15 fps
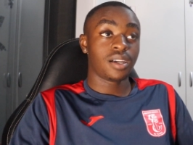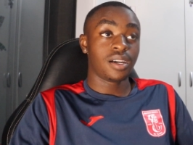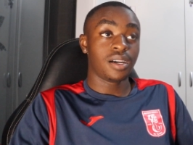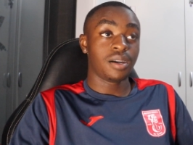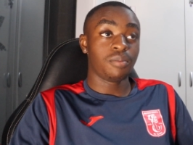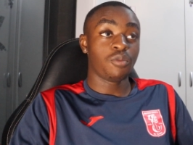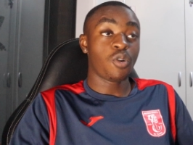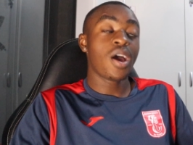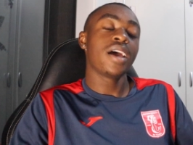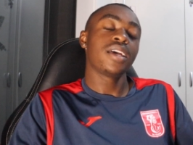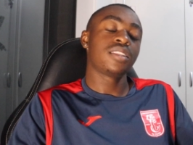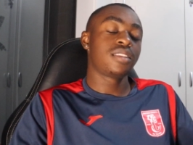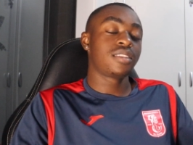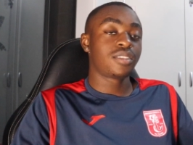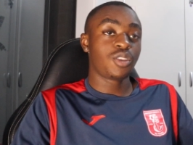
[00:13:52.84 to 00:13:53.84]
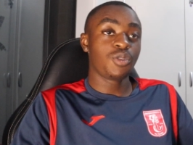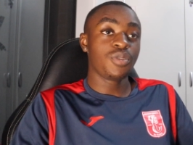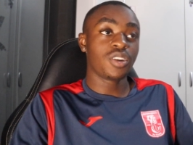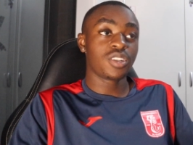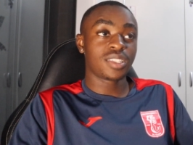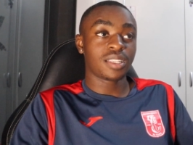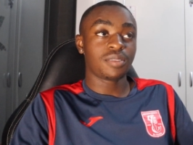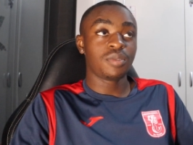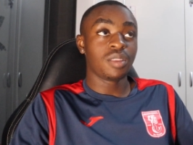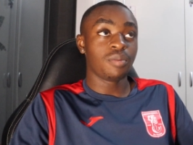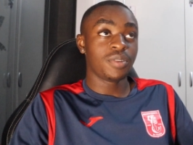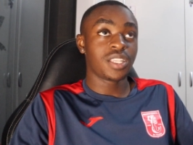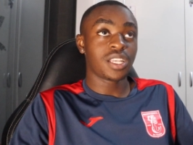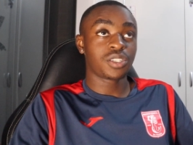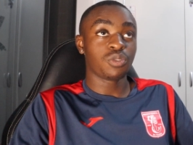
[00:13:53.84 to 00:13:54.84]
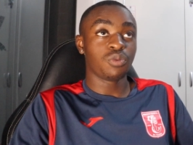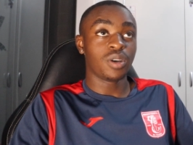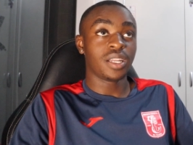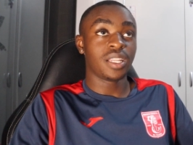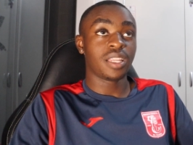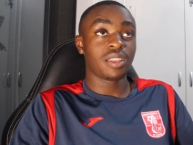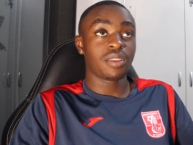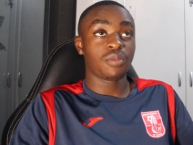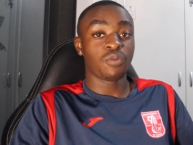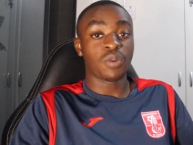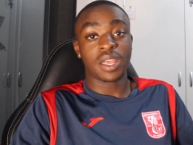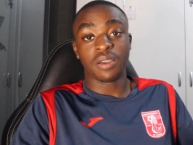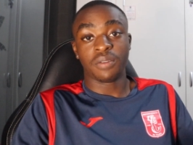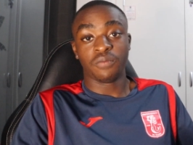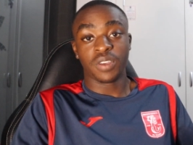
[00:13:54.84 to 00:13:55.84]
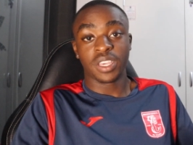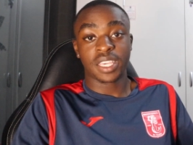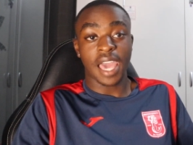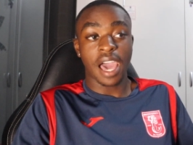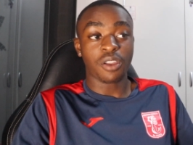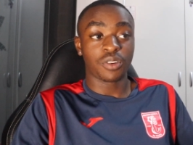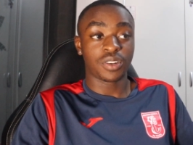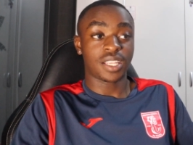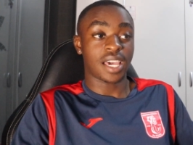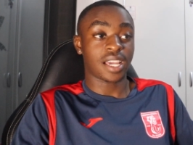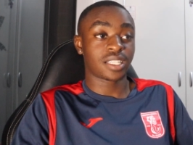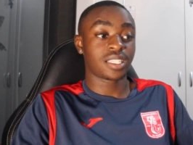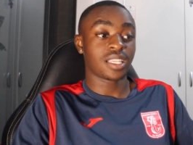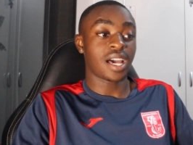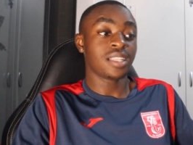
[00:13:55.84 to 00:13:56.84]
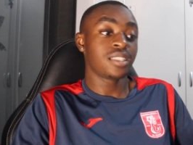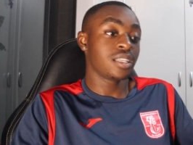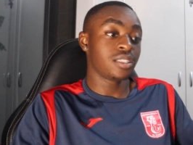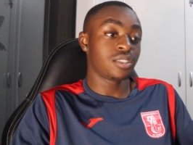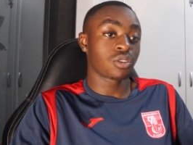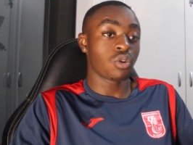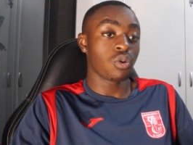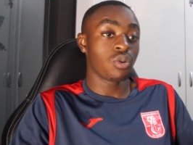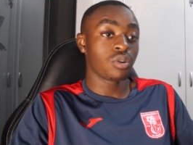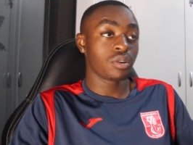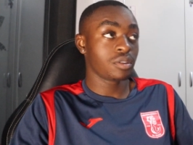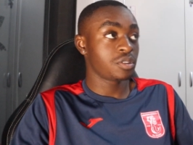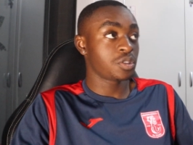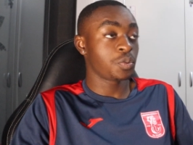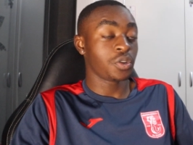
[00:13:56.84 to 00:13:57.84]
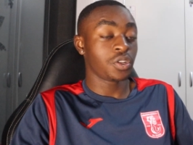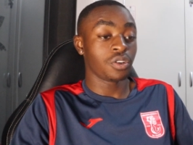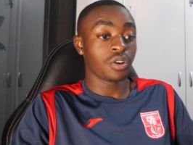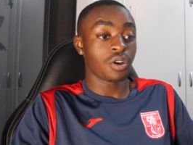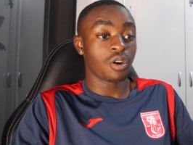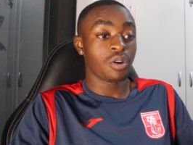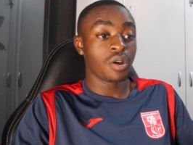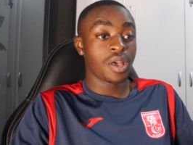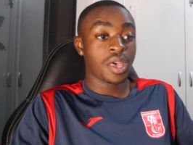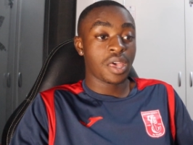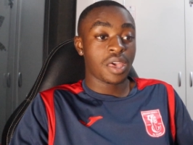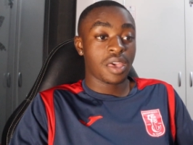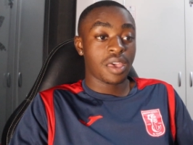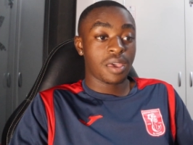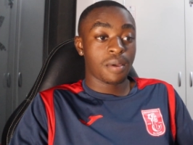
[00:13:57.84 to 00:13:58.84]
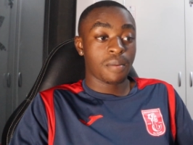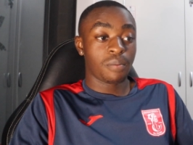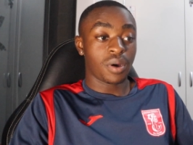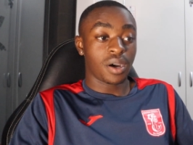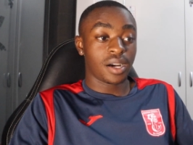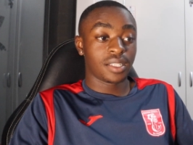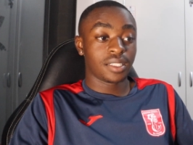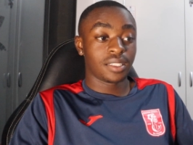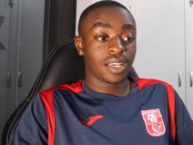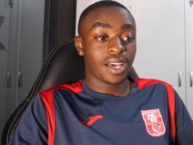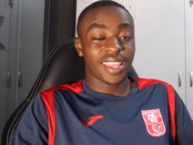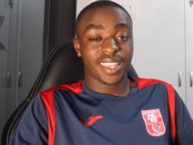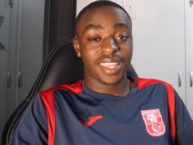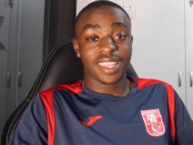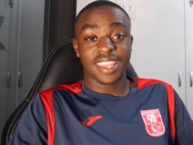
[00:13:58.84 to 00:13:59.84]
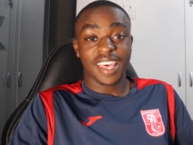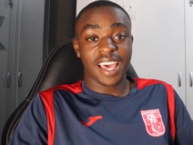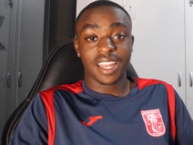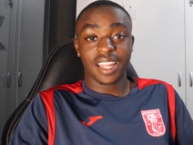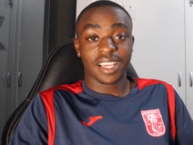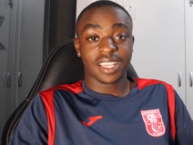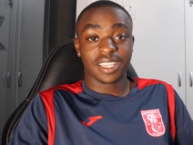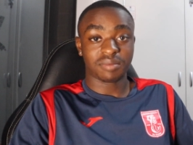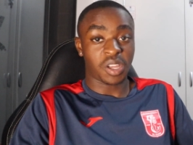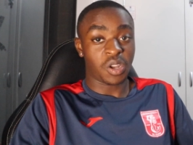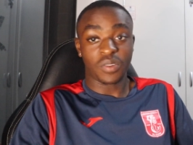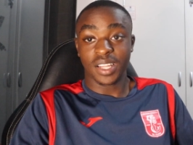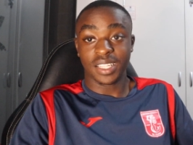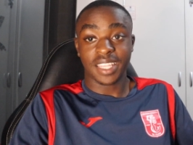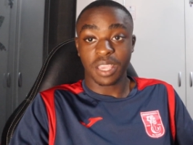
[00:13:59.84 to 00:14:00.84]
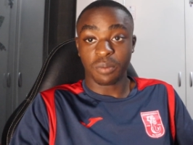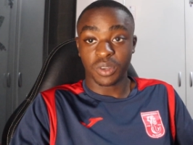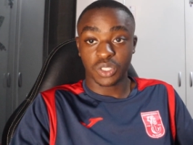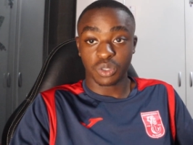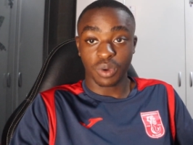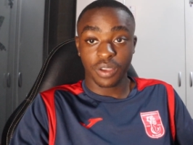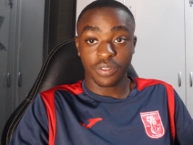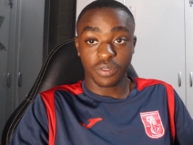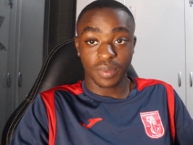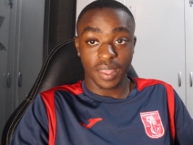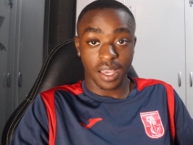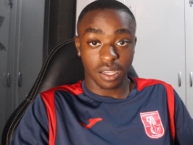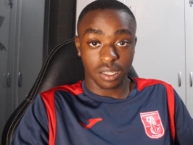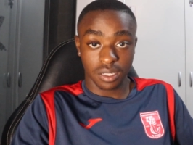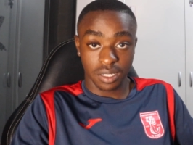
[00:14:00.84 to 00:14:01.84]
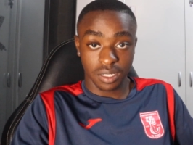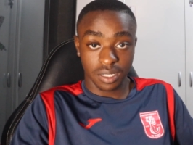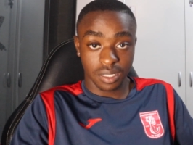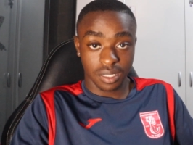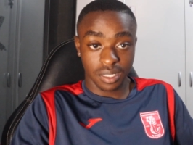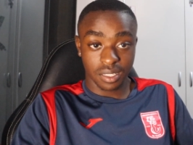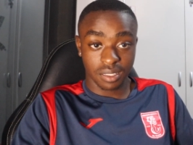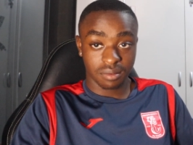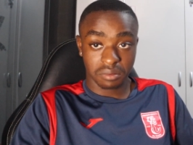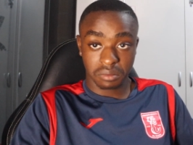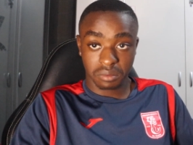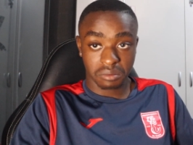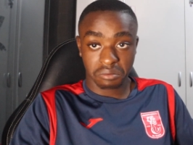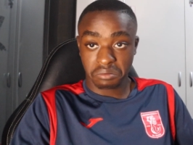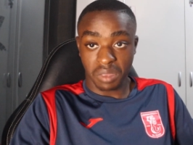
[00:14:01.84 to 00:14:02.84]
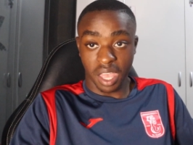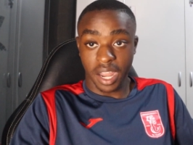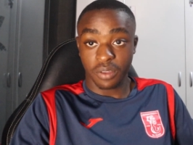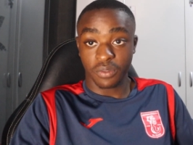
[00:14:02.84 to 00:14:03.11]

To be honest, in the possession one where we counterattacked, I did score. It was a pretty good goal. But other than that, like I don't really take much away from that because I